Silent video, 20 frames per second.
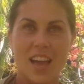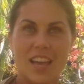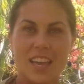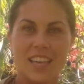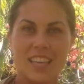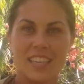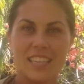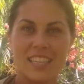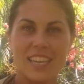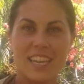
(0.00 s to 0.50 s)

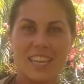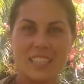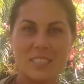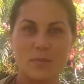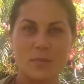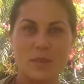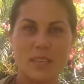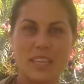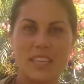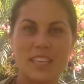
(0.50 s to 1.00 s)
It has
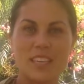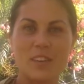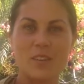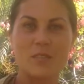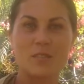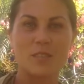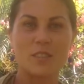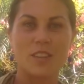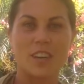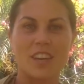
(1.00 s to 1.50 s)
been
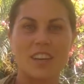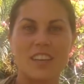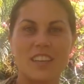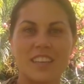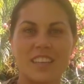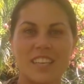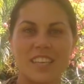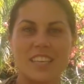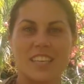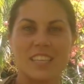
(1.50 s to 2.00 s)

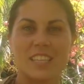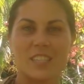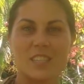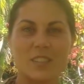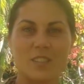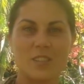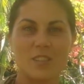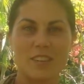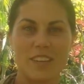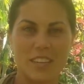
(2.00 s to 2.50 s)
overall
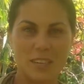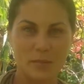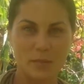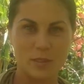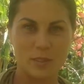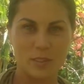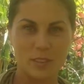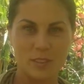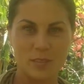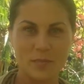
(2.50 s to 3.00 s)

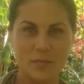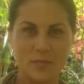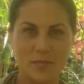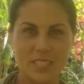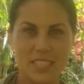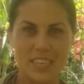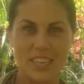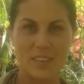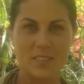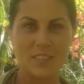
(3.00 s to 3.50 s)
incredible.
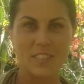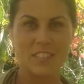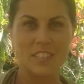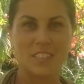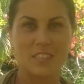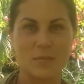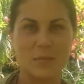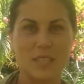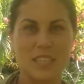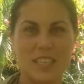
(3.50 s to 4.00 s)
I was
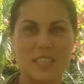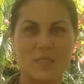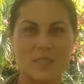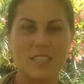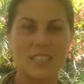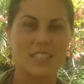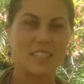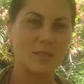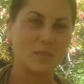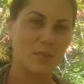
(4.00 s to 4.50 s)
just speaking
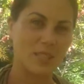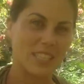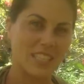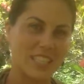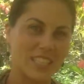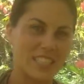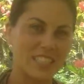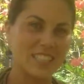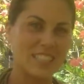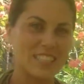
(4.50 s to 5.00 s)
with someone
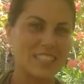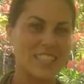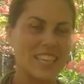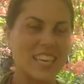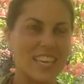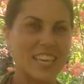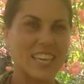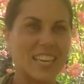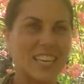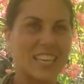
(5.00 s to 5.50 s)
else
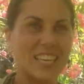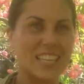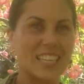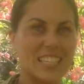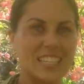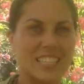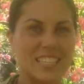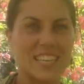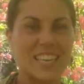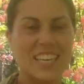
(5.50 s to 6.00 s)

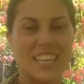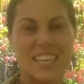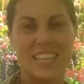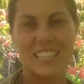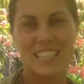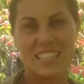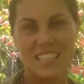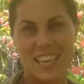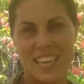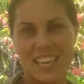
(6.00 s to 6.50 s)
and
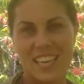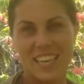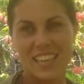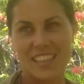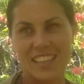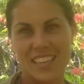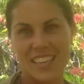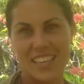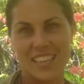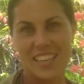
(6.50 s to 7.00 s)
saying
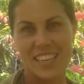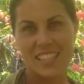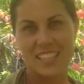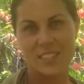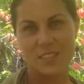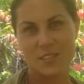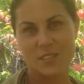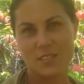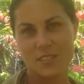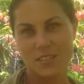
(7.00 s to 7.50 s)
that I
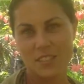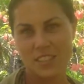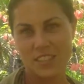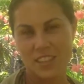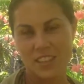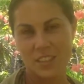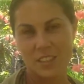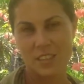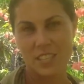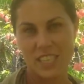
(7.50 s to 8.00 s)
don't feel
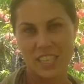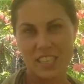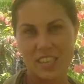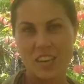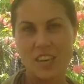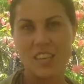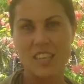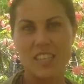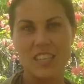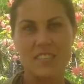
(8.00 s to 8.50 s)
hungry at
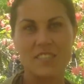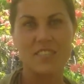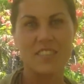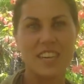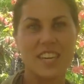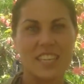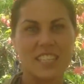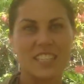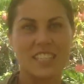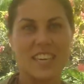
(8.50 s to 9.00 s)
all. And in
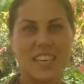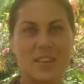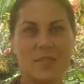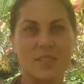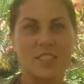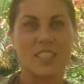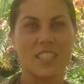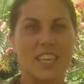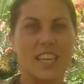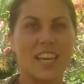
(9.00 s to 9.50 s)
fact, I
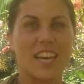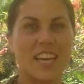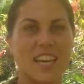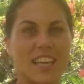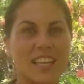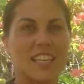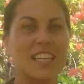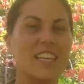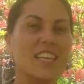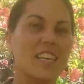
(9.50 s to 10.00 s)
wish I
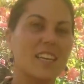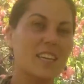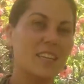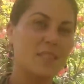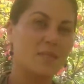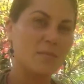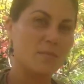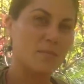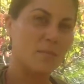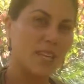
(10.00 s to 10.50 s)
had
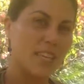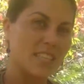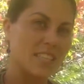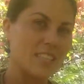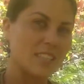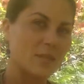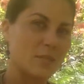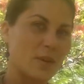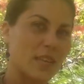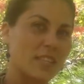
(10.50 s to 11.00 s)
made
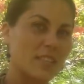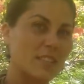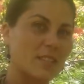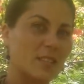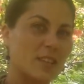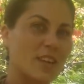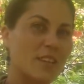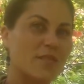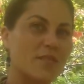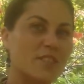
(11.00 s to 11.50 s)
the space to
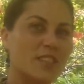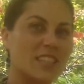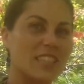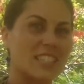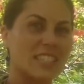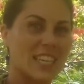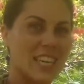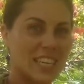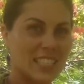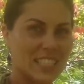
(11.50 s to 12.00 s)
come for the
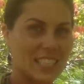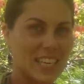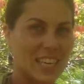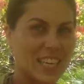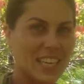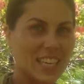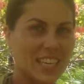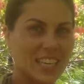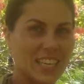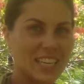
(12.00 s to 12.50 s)

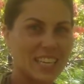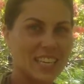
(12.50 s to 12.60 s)
10-day